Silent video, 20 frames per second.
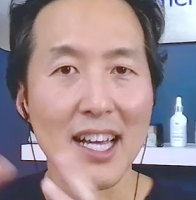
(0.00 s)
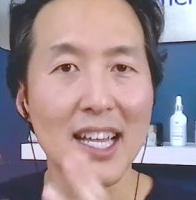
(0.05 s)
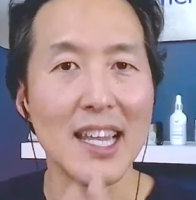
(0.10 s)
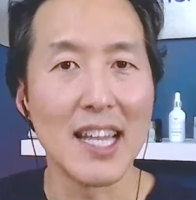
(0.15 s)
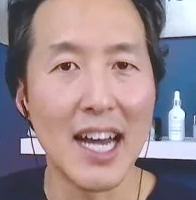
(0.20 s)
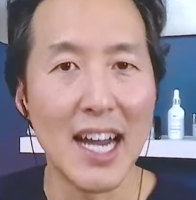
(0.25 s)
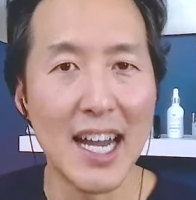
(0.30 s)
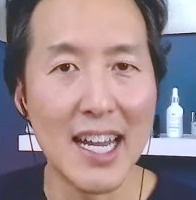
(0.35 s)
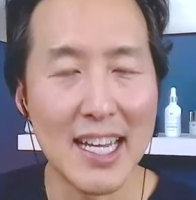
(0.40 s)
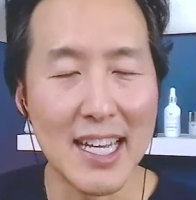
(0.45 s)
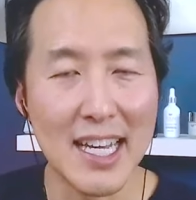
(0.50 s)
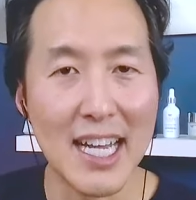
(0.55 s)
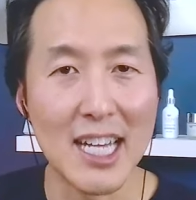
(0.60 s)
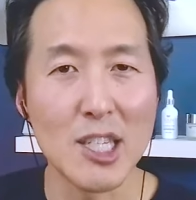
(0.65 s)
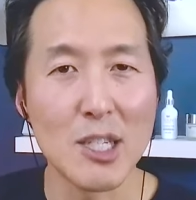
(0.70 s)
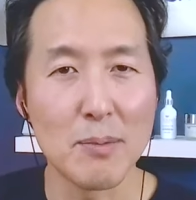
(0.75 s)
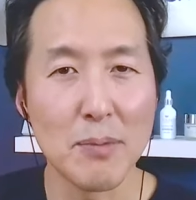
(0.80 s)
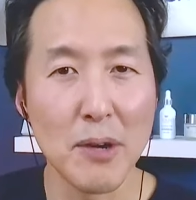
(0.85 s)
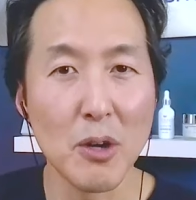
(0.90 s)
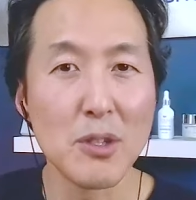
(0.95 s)
gut lining
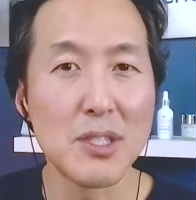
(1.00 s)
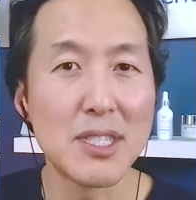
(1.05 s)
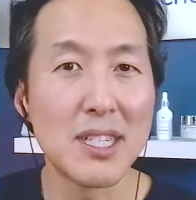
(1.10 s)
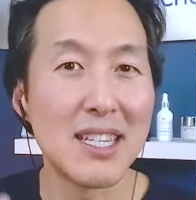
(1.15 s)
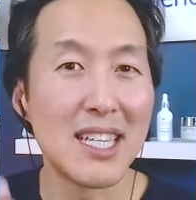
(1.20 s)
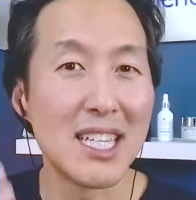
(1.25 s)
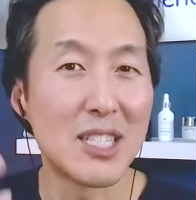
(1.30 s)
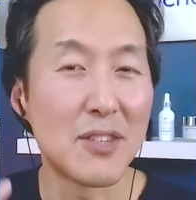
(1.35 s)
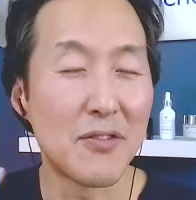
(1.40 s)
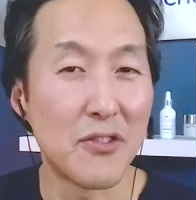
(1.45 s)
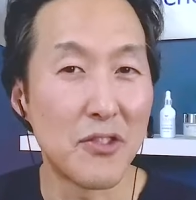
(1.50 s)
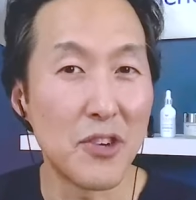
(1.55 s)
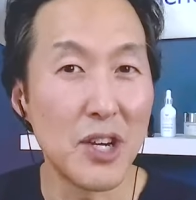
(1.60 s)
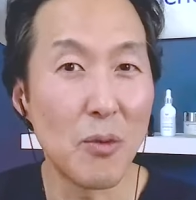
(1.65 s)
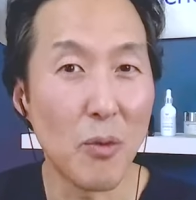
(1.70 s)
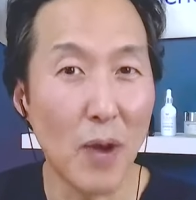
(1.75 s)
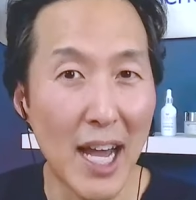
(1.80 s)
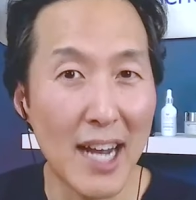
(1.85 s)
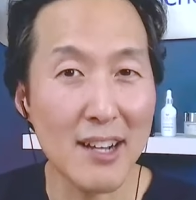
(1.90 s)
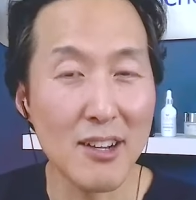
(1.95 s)
exposed to these
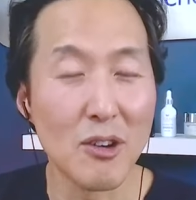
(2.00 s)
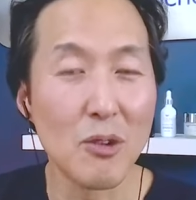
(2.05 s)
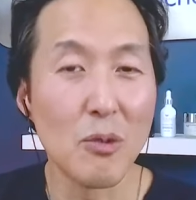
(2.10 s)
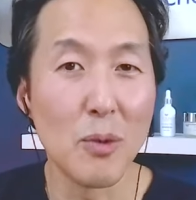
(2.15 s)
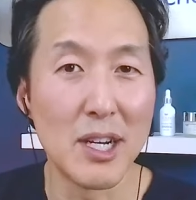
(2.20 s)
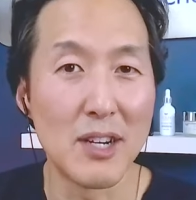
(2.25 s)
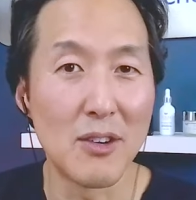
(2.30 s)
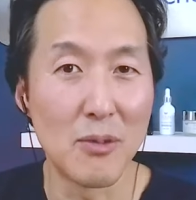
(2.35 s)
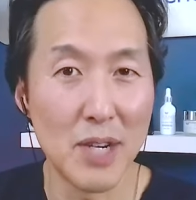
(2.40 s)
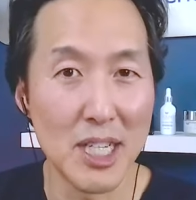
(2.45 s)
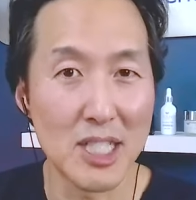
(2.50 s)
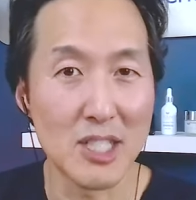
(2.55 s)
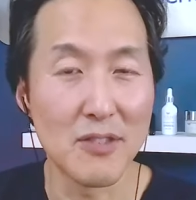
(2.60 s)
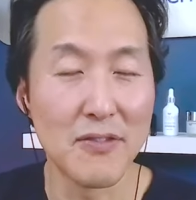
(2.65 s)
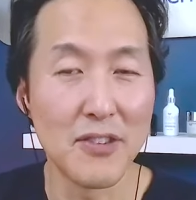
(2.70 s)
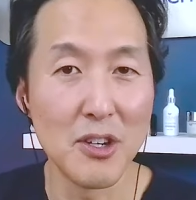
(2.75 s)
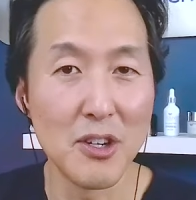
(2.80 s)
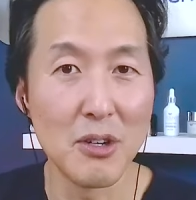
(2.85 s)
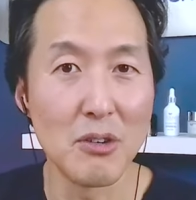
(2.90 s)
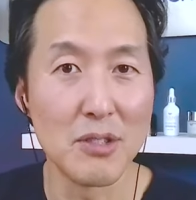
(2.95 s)
free radical
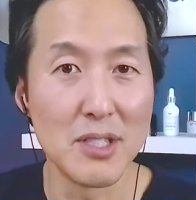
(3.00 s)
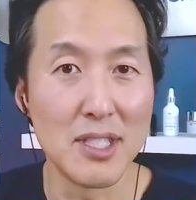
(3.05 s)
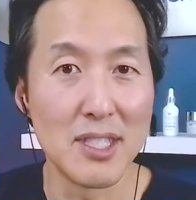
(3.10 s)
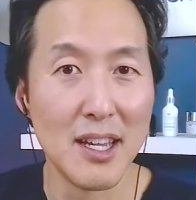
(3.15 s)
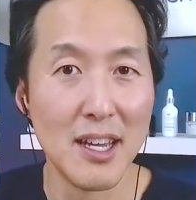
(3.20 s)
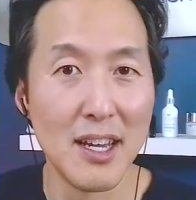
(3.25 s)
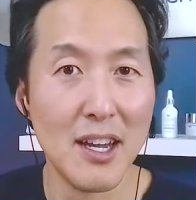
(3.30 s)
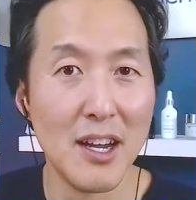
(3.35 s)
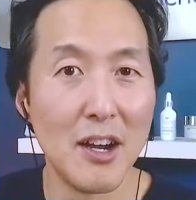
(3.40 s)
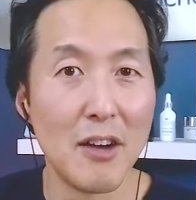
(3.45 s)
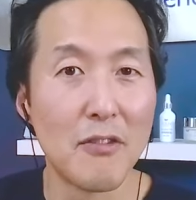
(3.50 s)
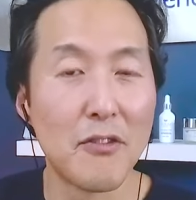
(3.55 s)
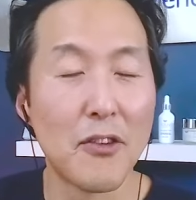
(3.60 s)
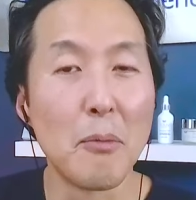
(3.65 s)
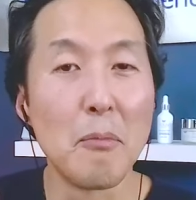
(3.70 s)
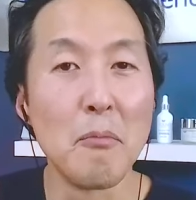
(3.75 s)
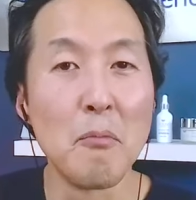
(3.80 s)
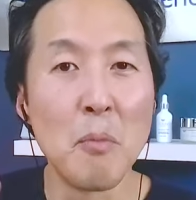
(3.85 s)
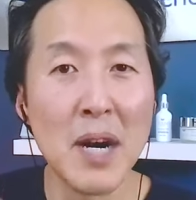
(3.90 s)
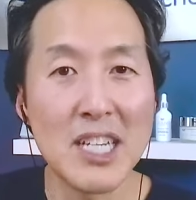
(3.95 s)
rich foods
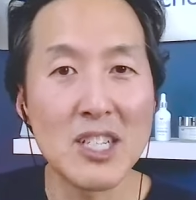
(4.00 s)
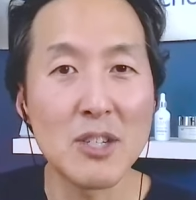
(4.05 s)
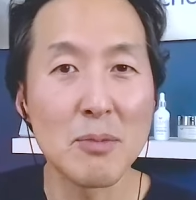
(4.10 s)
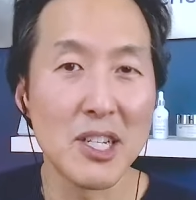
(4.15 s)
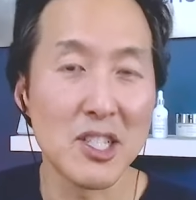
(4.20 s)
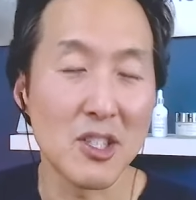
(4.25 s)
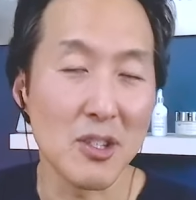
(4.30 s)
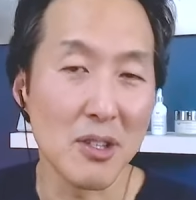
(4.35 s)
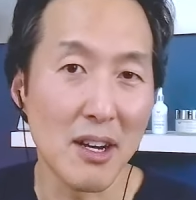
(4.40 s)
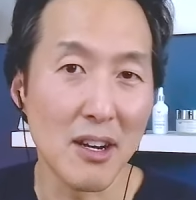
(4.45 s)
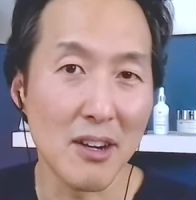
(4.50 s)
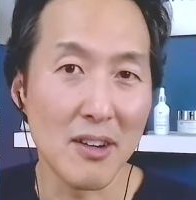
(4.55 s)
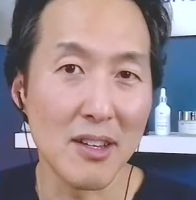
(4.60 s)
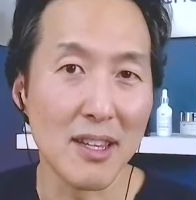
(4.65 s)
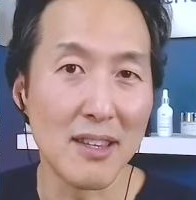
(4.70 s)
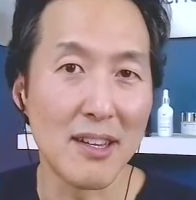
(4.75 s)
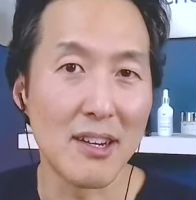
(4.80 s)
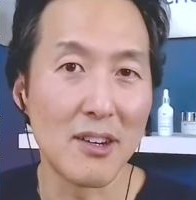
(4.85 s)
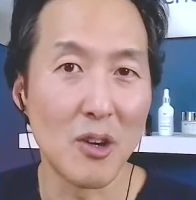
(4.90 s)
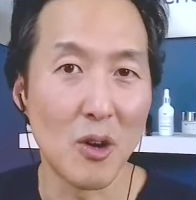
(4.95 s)
for much, much longer
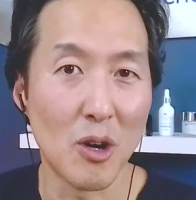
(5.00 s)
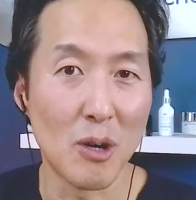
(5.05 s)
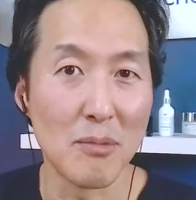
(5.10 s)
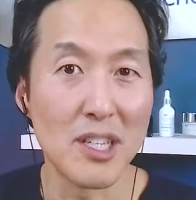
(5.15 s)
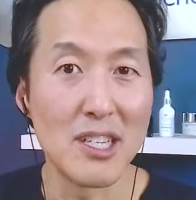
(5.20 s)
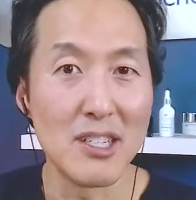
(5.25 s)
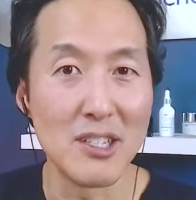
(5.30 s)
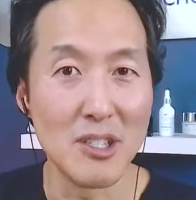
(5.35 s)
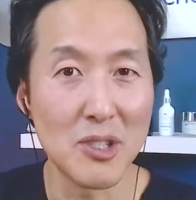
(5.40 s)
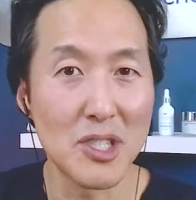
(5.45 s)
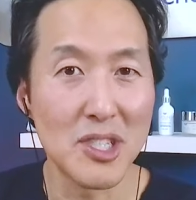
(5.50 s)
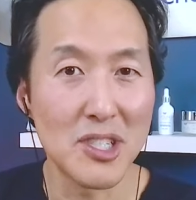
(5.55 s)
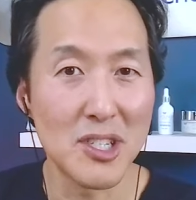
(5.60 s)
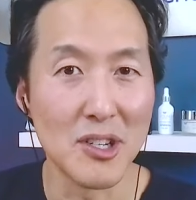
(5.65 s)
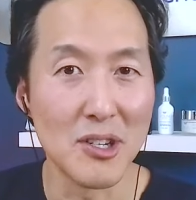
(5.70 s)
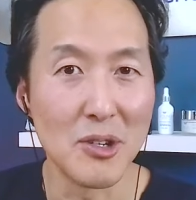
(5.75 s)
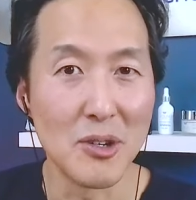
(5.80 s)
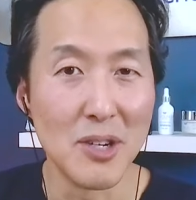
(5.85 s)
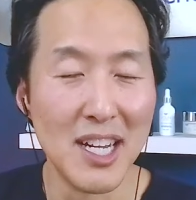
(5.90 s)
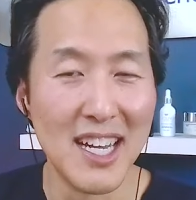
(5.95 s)
than they're normally used
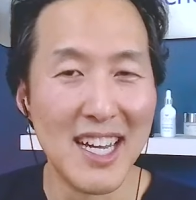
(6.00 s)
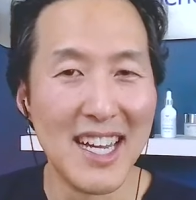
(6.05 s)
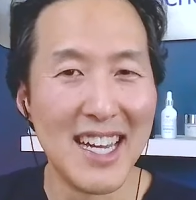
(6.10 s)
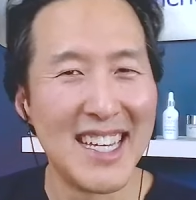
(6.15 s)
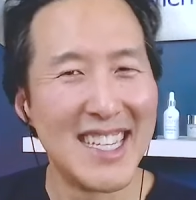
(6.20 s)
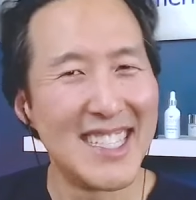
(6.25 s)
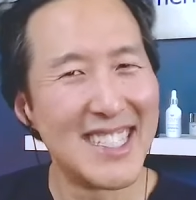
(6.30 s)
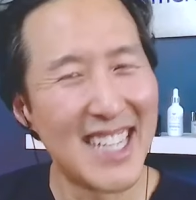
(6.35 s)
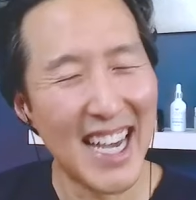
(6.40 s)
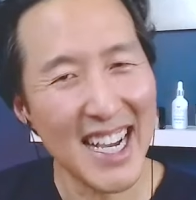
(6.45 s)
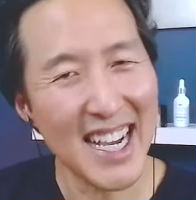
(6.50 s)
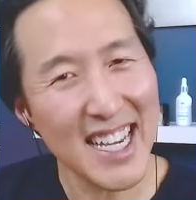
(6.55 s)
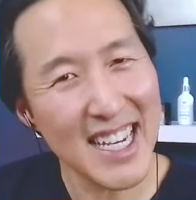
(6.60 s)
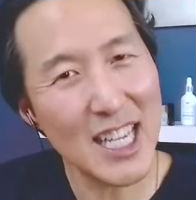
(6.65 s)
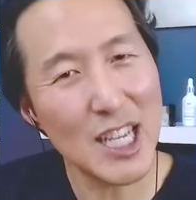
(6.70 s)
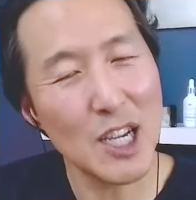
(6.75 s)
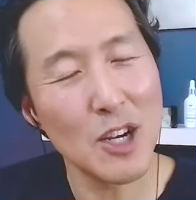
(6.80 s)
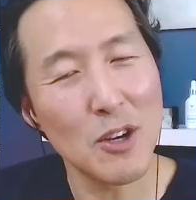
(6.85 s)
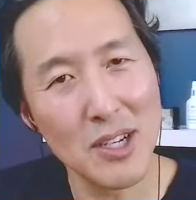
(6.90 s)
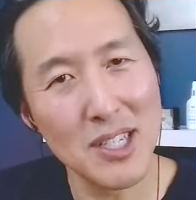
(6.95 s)
to. Is that
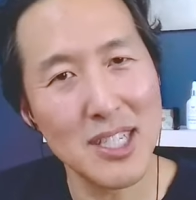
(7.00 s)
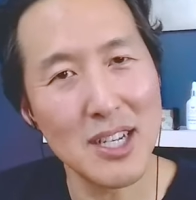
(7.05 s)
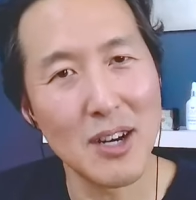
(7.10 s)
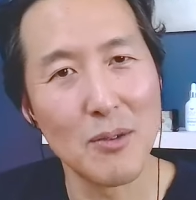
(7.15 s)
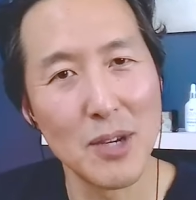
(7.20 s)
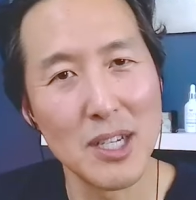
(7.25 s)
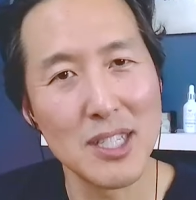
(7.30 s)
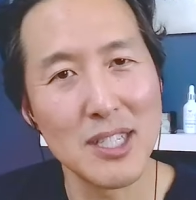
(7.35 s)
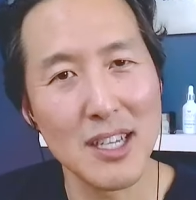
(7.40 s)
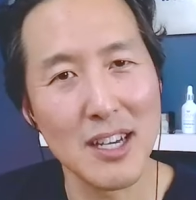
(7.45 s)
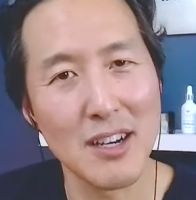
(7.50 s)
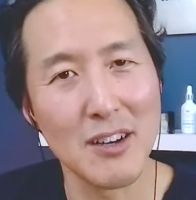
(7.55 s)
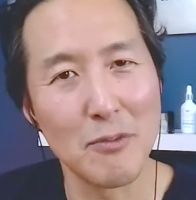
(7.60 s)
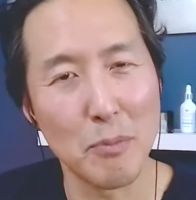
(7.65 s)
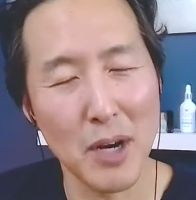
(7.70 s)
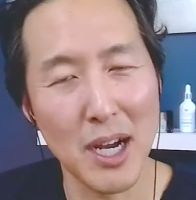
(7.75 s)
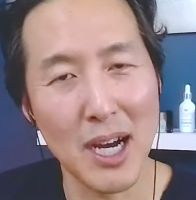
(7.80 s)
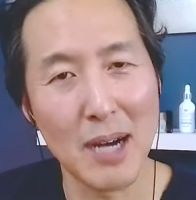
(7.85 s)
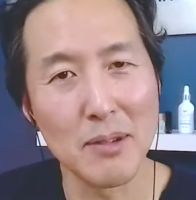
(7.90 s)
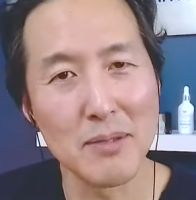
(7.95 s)
going to increase our risk
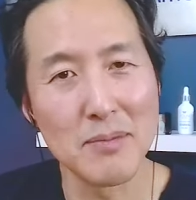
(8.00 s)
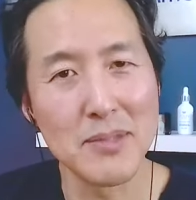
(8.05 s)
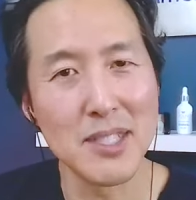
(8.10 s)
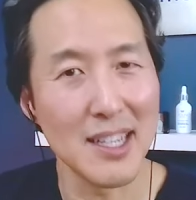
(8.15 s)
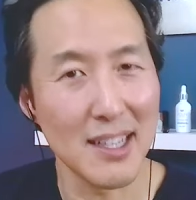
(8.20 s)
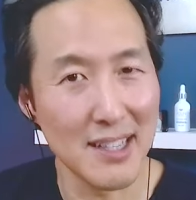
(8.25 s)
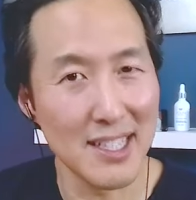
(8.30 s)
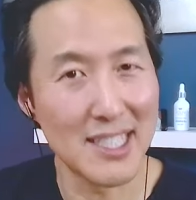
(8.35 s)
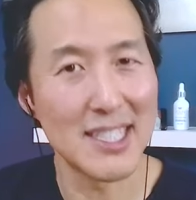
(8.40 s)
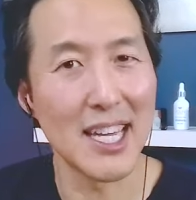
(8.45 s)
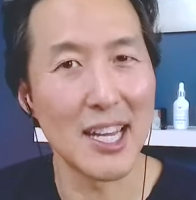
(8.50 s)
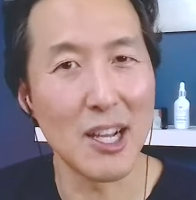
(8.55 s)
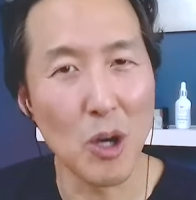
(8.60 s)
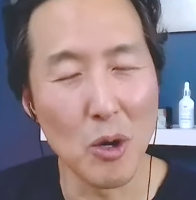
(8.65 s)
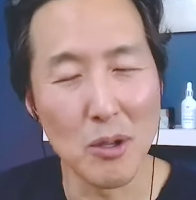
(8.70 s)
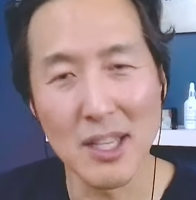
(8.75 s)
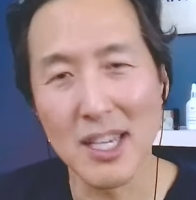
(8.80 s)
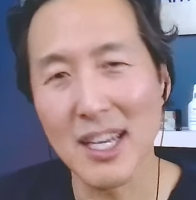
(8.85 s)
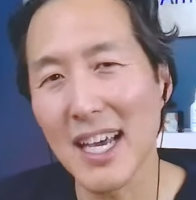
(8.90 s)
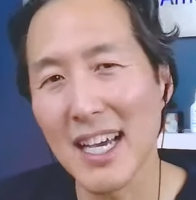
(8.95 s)
of problems like, let's say,
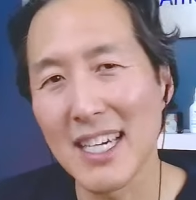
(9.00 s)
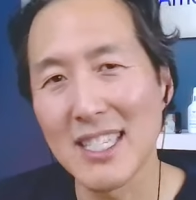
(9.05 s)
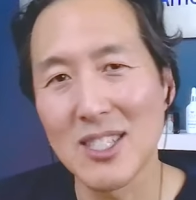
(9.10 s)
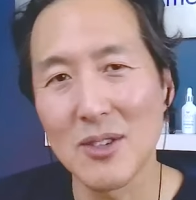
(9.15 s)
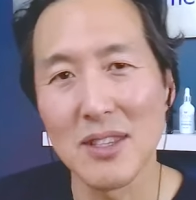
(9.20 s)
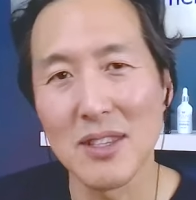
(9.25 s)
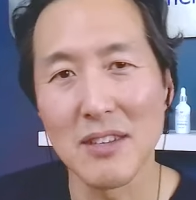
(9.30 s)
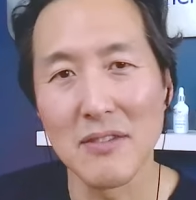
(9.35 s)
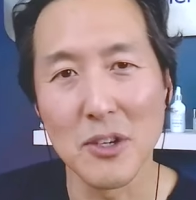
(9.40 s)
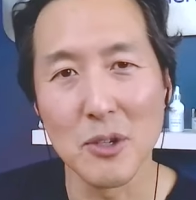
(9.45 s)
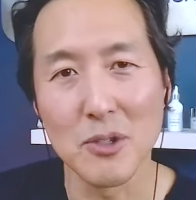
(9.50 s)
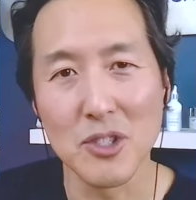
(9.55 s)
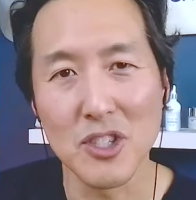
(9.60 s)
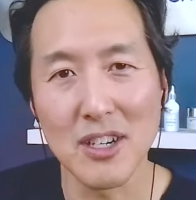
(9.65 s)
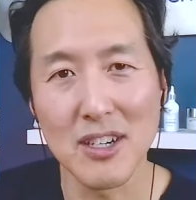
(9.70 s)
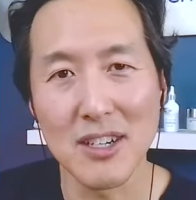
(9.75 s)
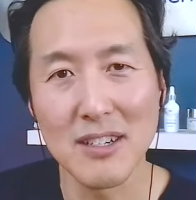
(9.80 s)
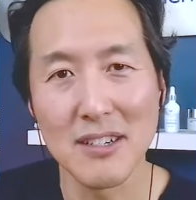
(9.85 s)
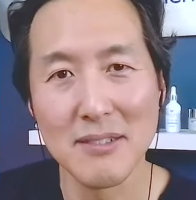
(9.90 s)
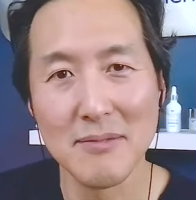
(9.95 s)
colon cancer in the
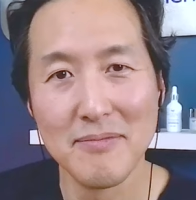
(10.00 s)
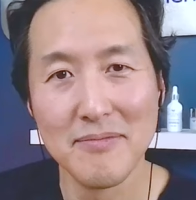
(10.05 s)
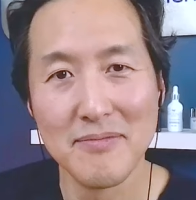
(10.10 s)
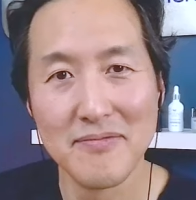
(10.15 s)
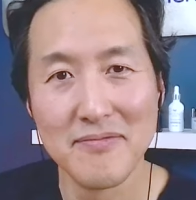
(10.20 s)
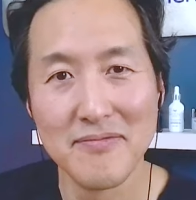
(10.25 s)
future?